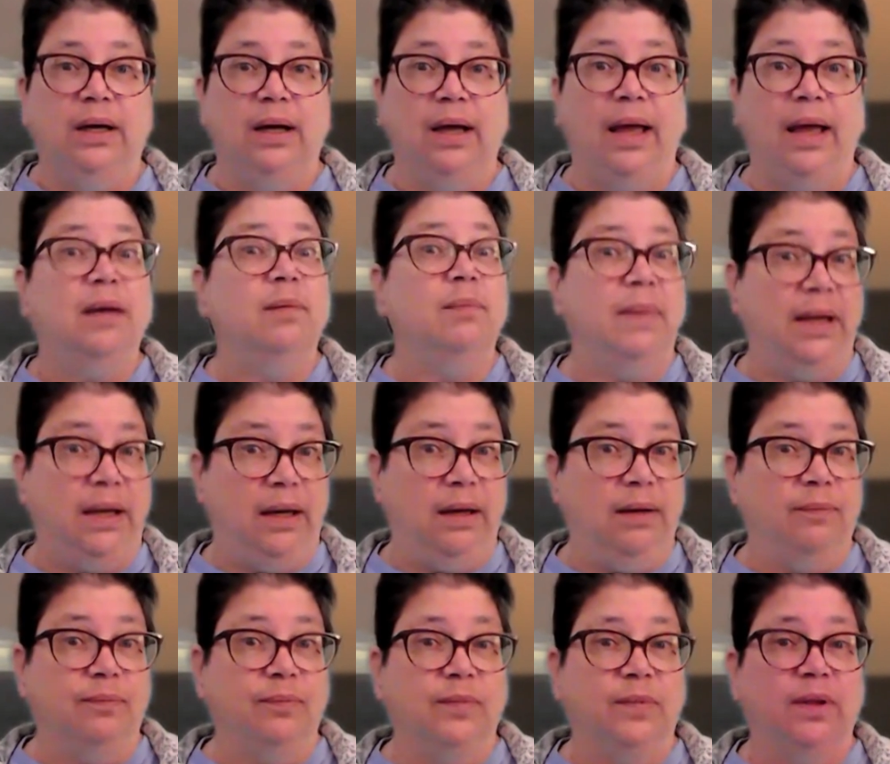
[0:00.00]
and
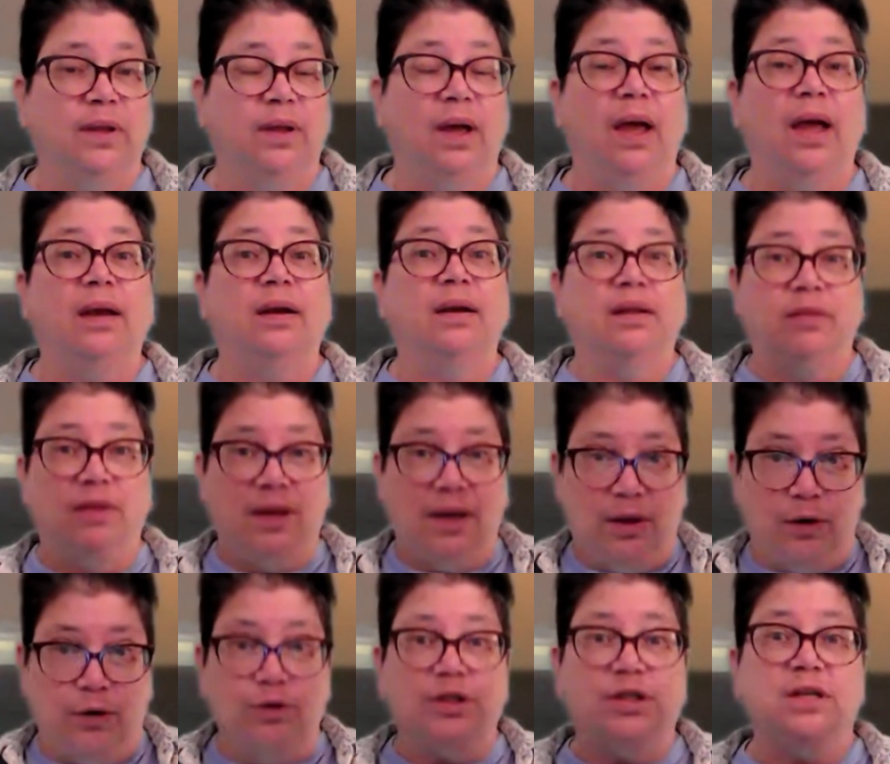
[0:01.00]
me and the
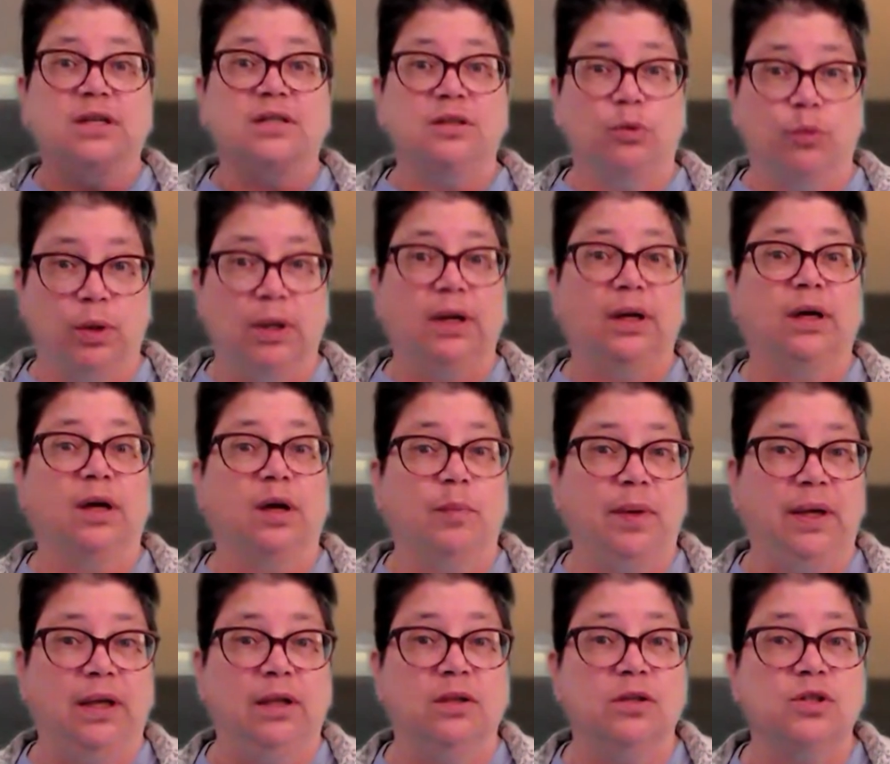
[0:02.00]
energies that want to come
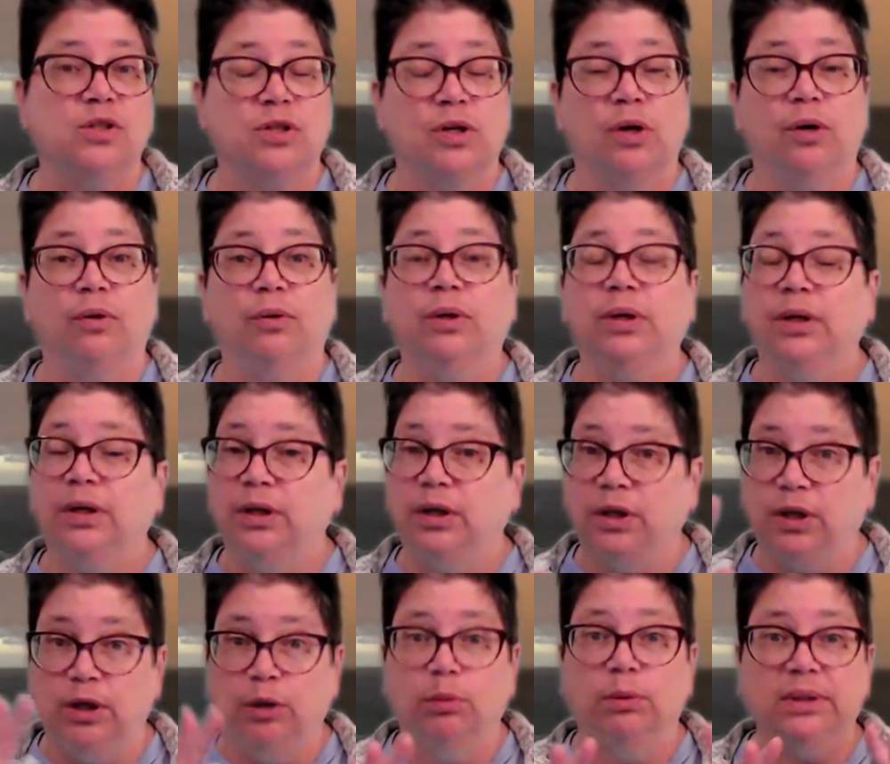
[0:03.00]
in. So
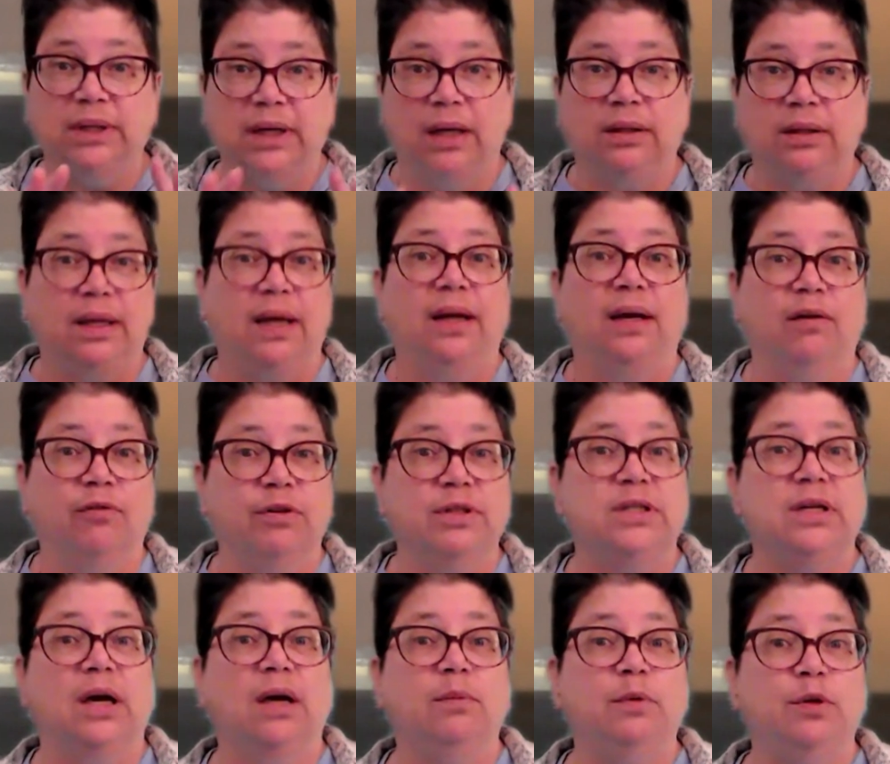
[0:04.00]
you will get that every
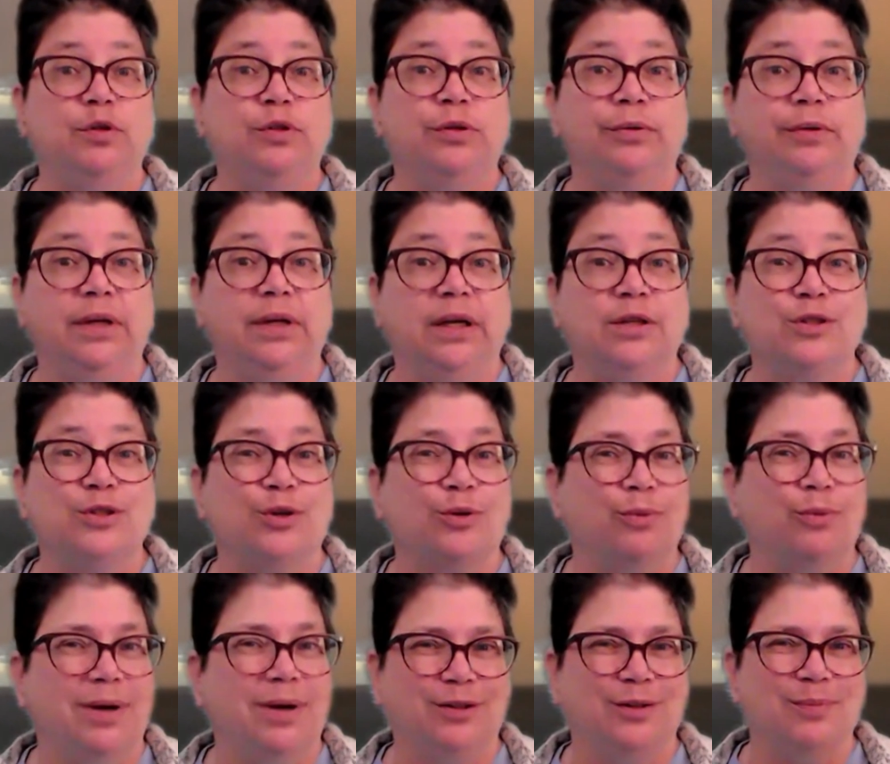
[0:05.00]
time you tune in. So
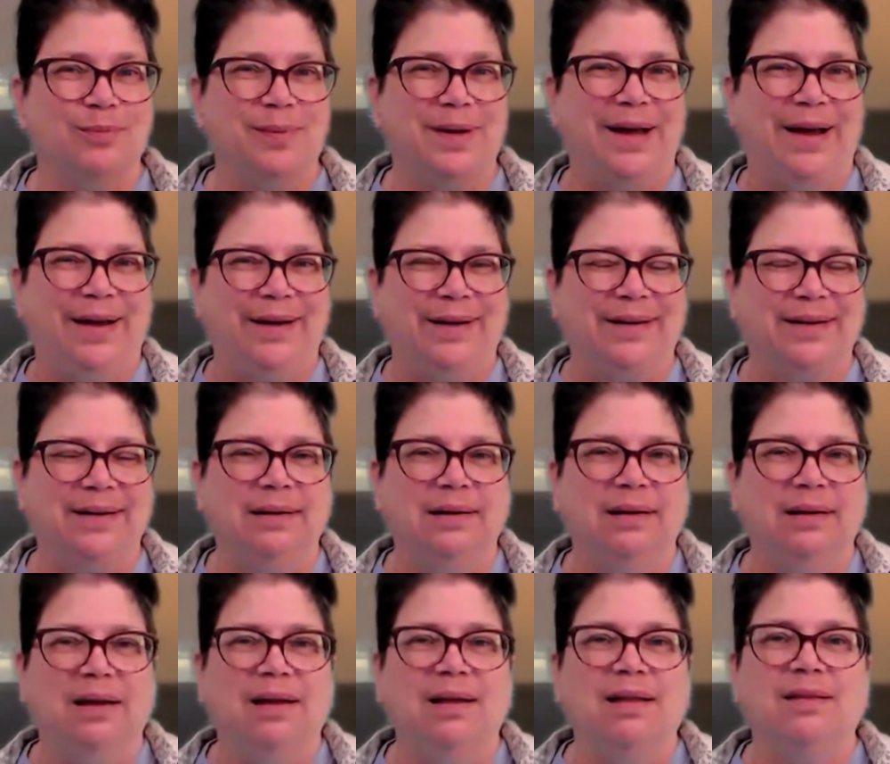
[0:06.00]
welcome back.
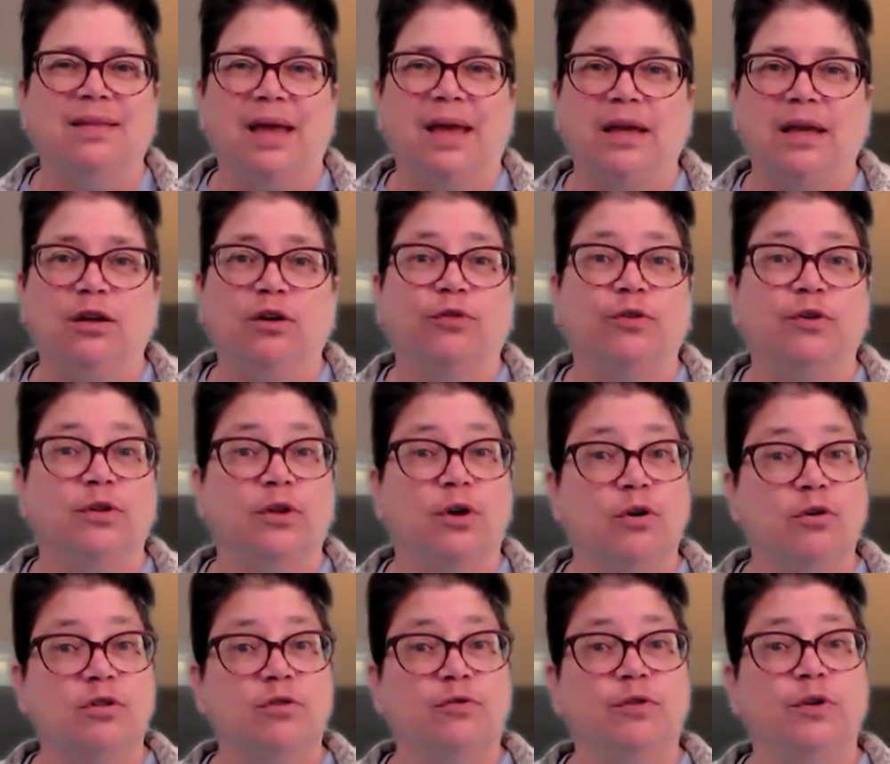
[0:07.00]
Thank you for
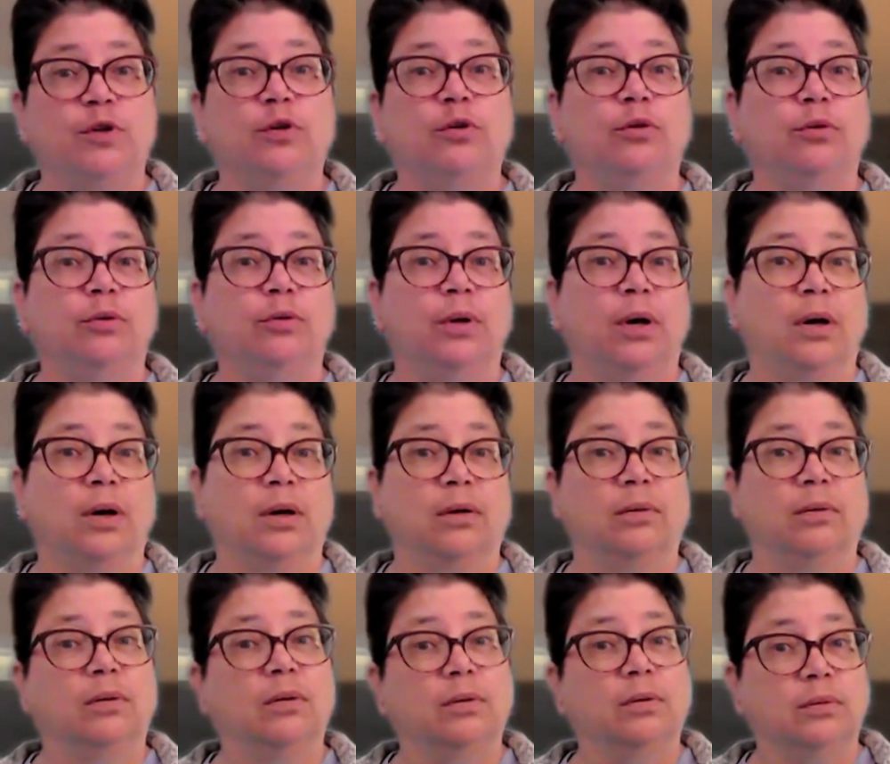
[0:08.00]
those of you who
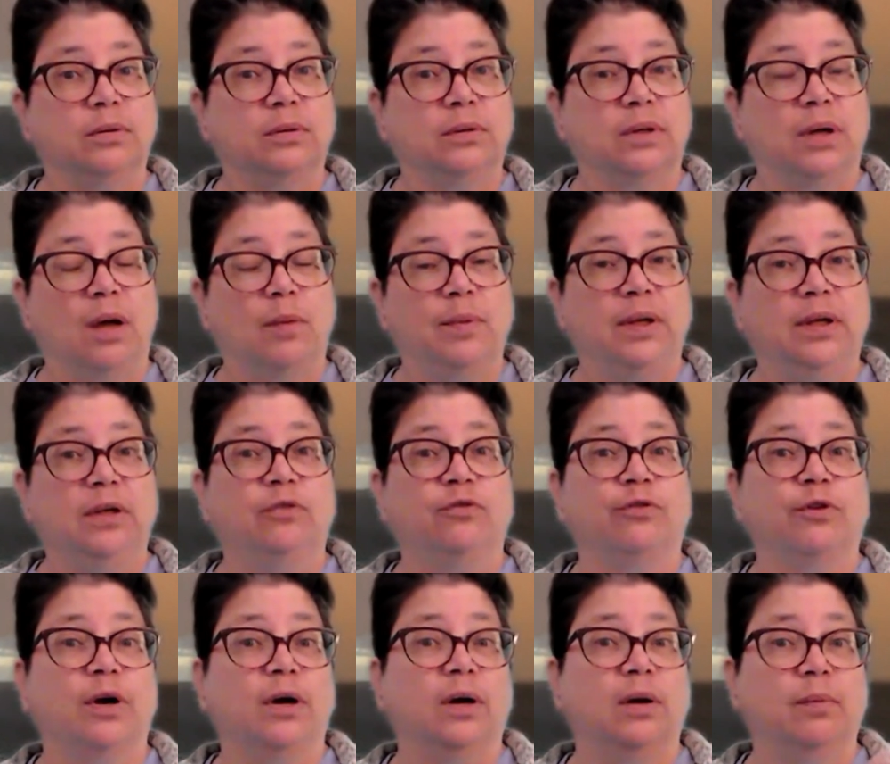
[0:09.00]
are coming
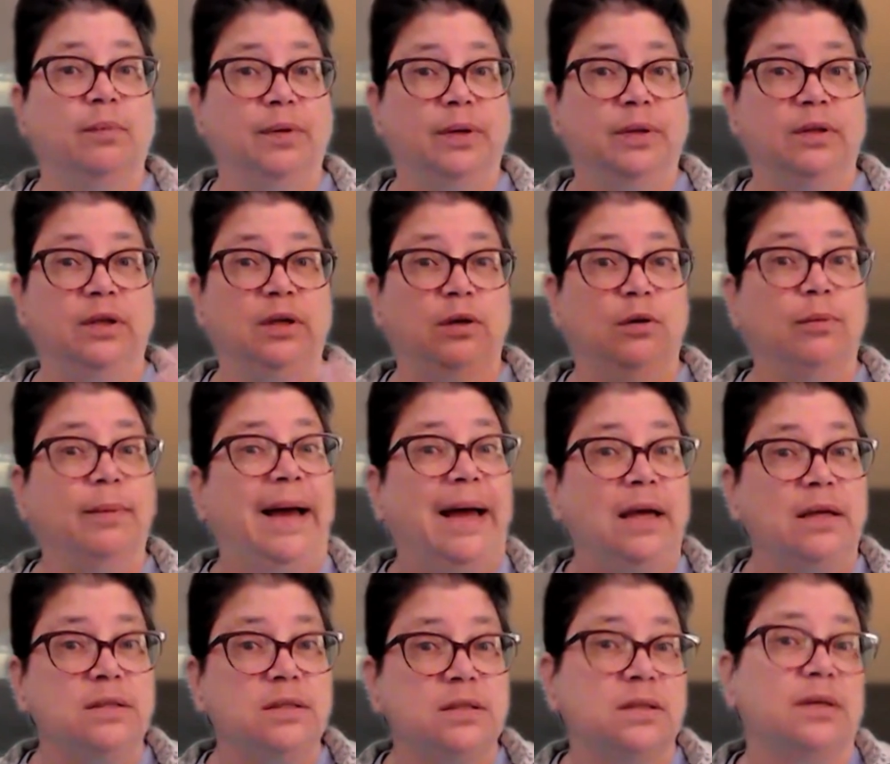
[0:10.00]
from the U
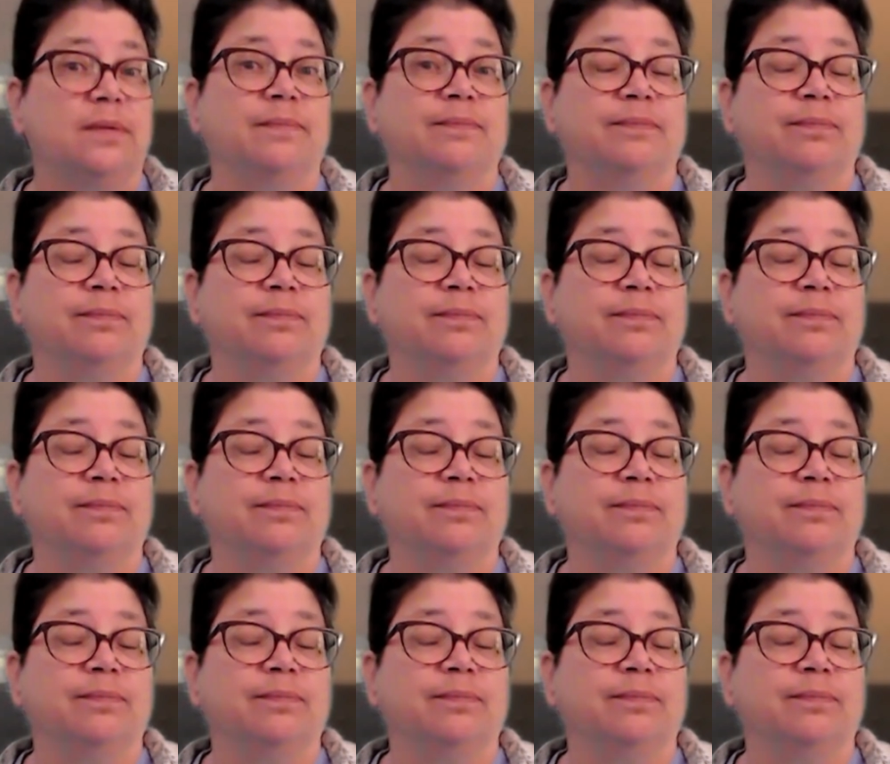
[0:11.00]
S